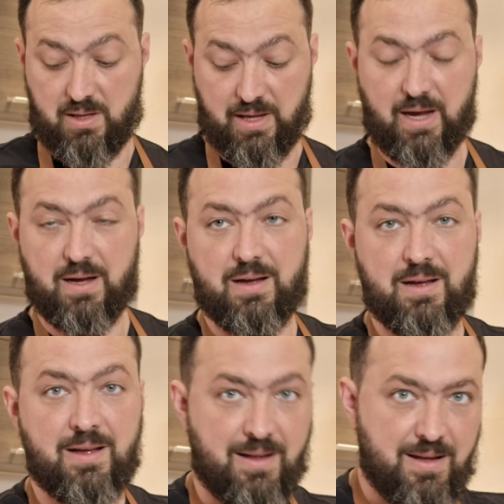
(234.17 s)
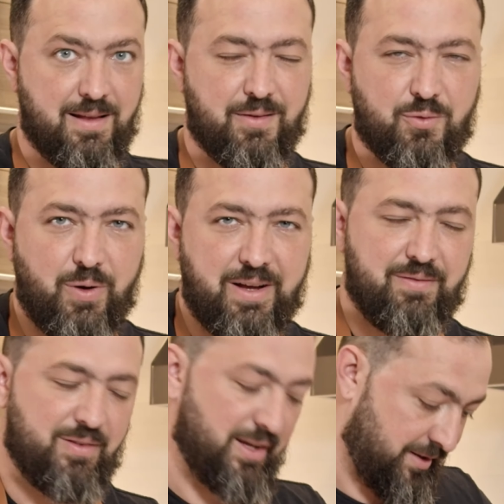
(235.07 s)
Yeah, that's quite
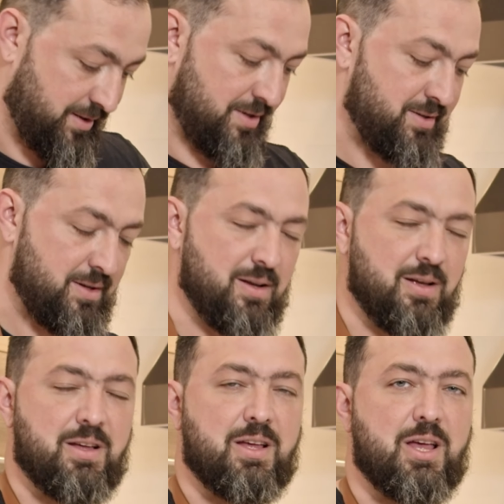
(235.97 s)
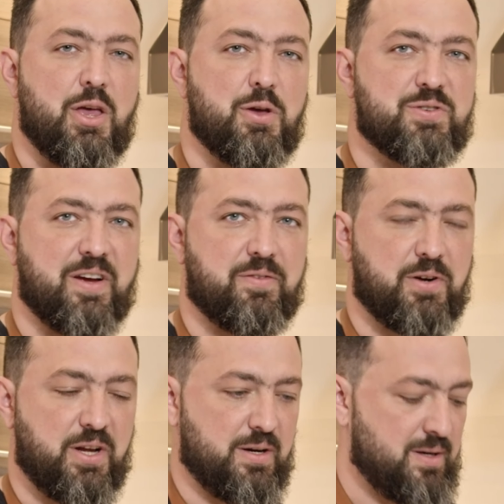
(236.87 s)
a huge effort
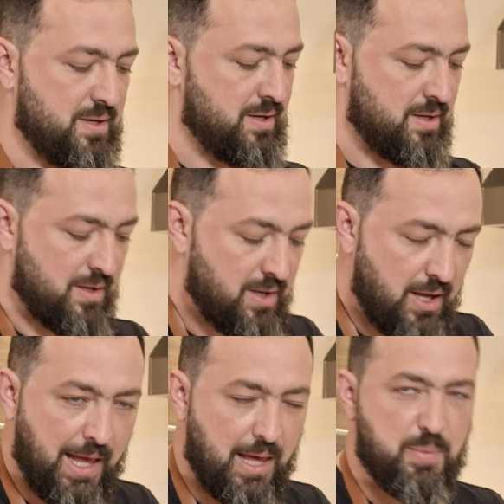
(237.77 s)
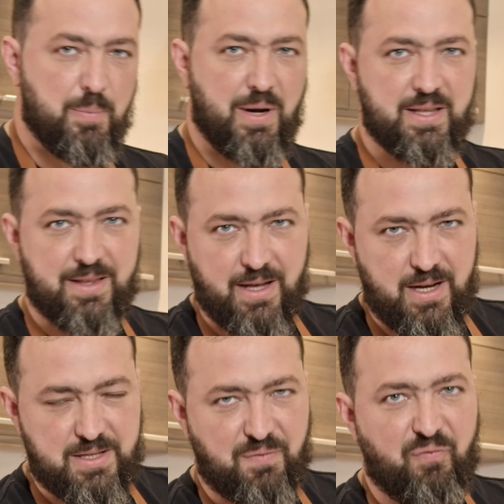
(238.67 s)
here. Keep in mind that it's